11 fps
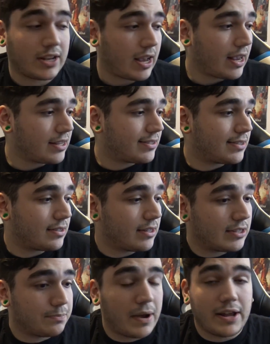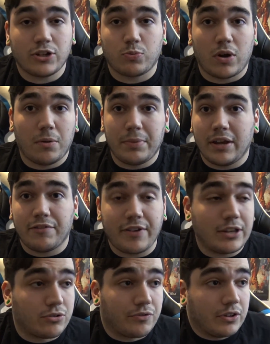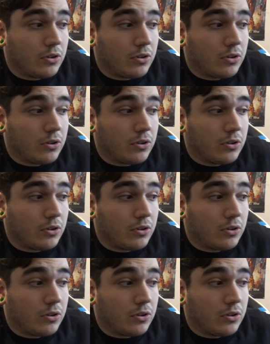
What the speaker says: I guess this might as well be a face reveal.